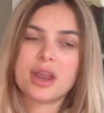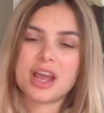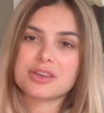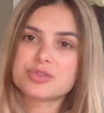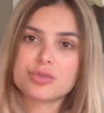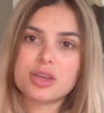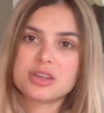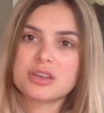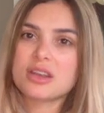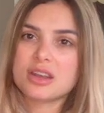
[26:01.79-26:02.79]
I just really
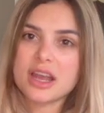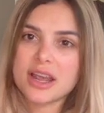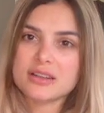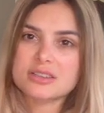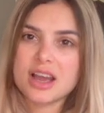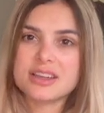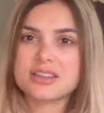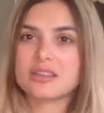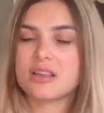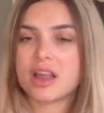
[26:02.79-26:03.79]
didn't connect. I
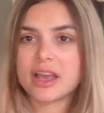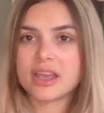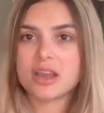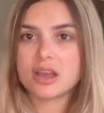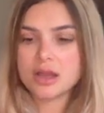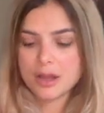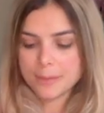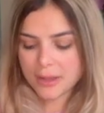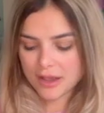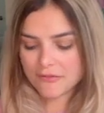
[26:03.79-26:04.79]

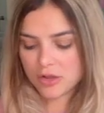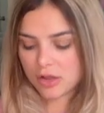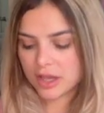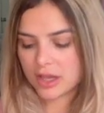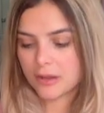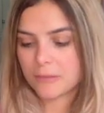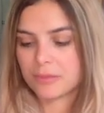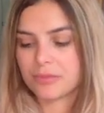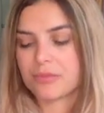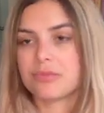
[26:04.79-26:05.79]
felt like
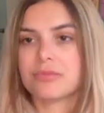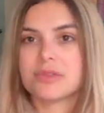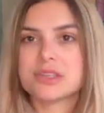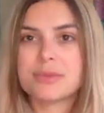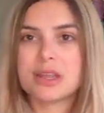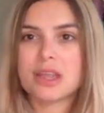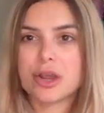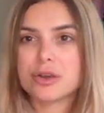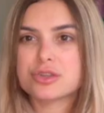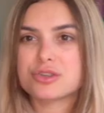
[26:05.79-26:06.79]
this main
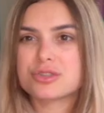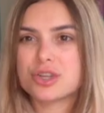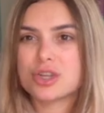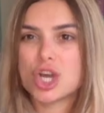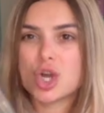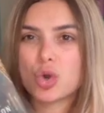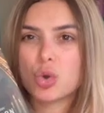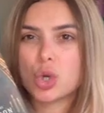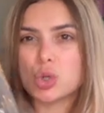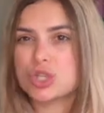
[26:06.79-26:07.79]
character didn't
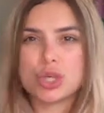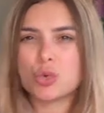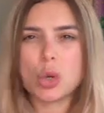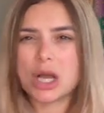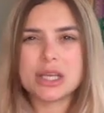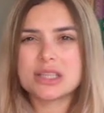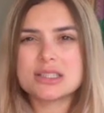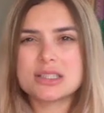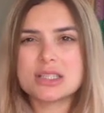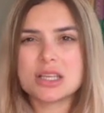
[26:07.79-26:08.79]
know who she
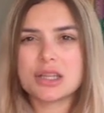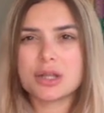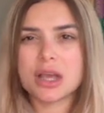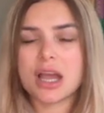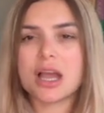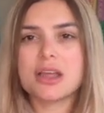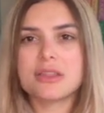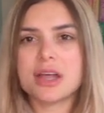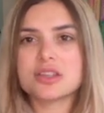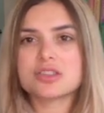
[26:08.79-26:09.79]
was. And like,
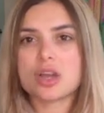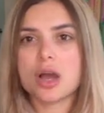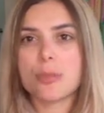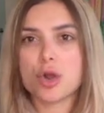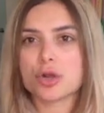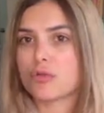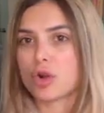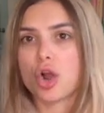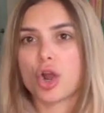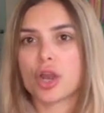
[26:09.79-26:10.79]
that's not part of
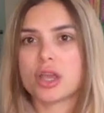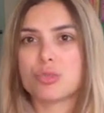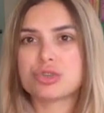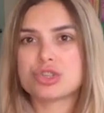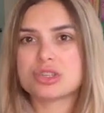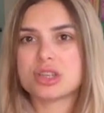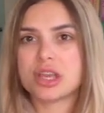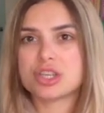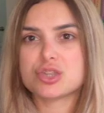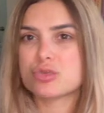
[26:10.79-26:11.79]
her arc. It was just
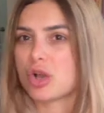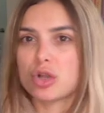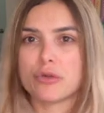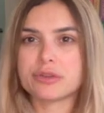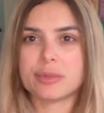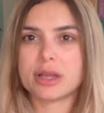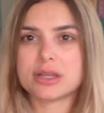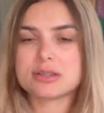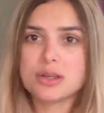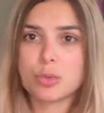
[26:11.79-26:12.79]
like, she was all over the
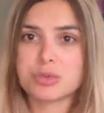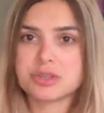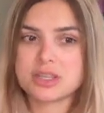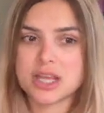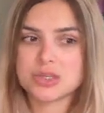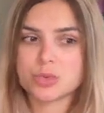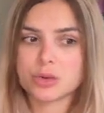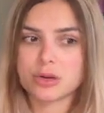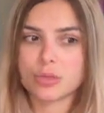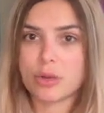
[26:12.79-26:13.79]
place when the stakes
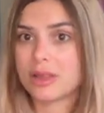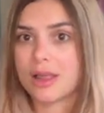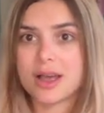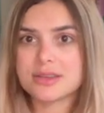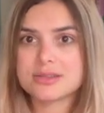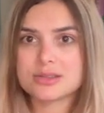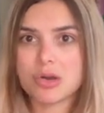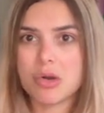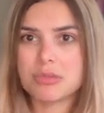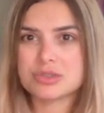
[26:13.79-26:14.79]
were way less.
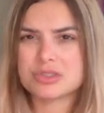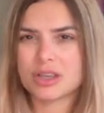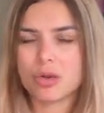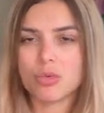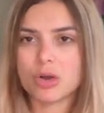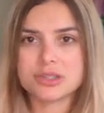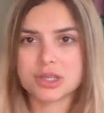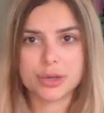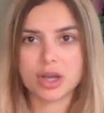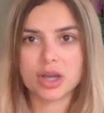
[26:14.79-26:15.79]
So I'm just like, what's
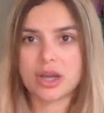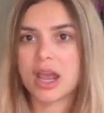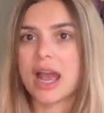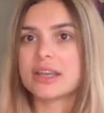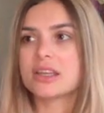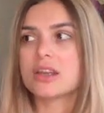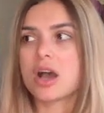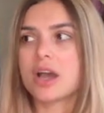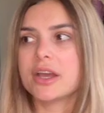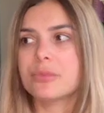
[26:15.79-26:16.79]
going on? Like, I don't
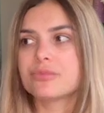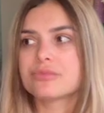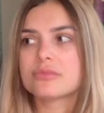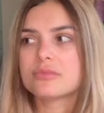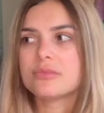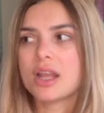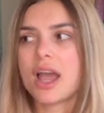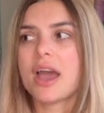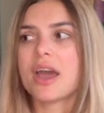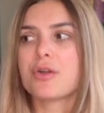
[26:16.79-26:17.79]

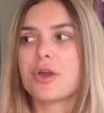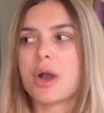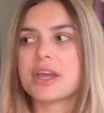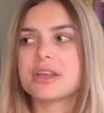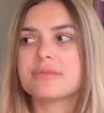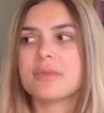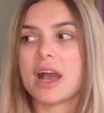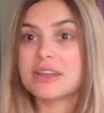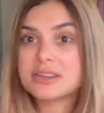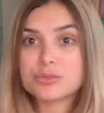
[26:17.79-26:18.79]
know.
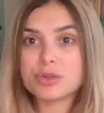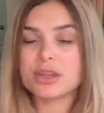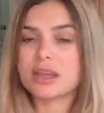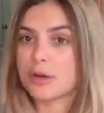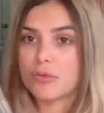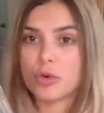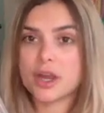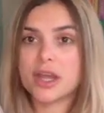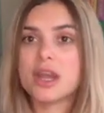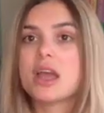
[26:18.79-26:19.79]
I didn't really care for
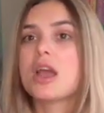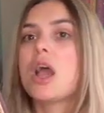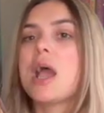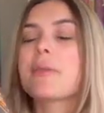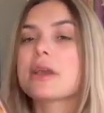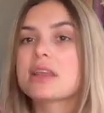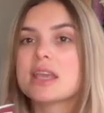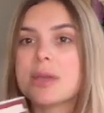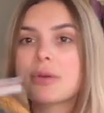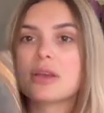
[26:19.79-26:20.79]
it. Am I going to
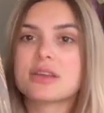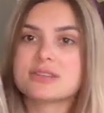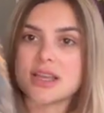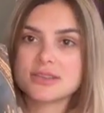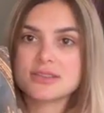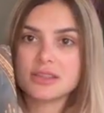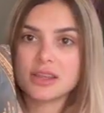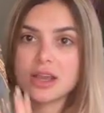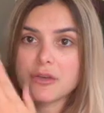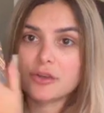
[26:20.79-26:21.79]
keep it? Because yes,
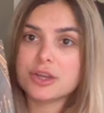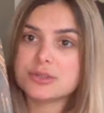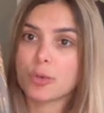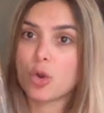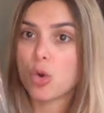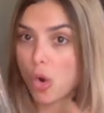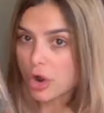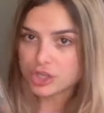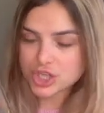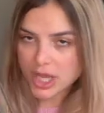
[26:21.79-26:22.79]
the cover is
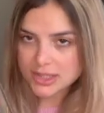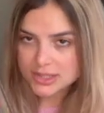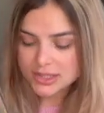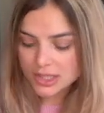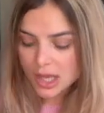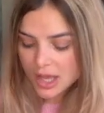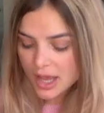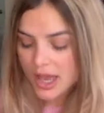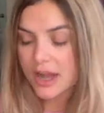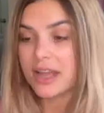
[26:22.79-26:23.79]
gorgeous.
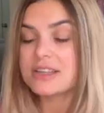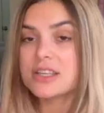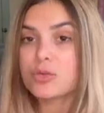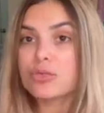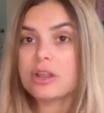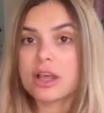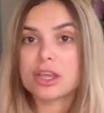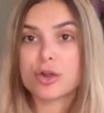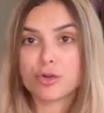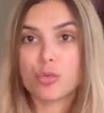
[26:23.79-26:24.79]
And I did really
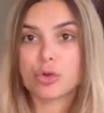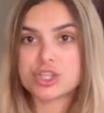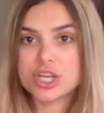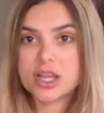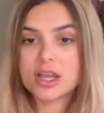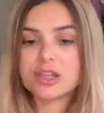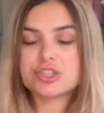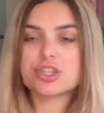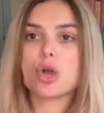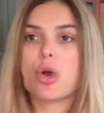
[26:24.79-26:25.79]
like Year of the Witching. And
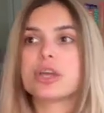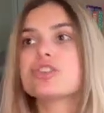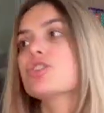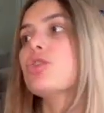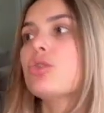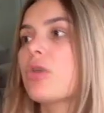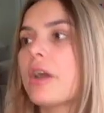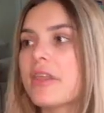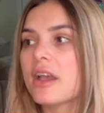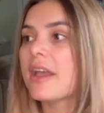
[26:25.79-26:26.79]
so I
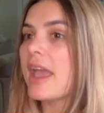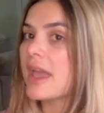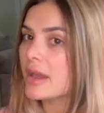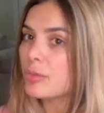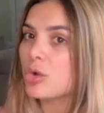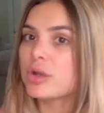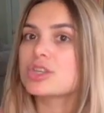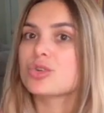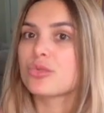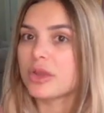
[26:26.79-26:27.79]
think I am going
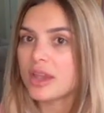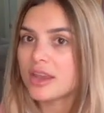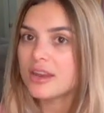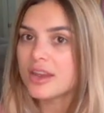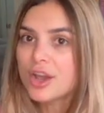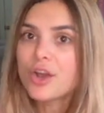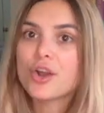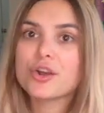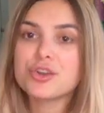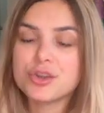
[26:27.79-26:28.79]
to read
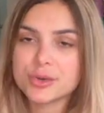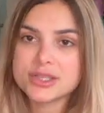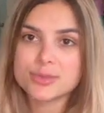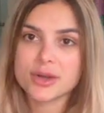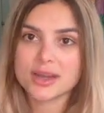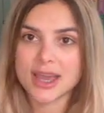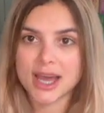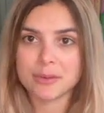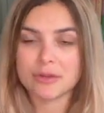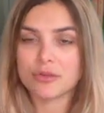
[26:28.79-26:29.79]
her newest book,
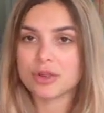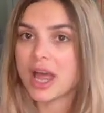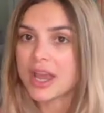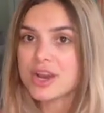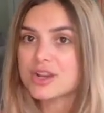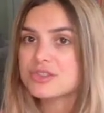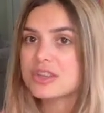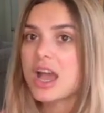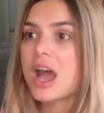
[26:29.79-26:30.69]
Academy for Liars.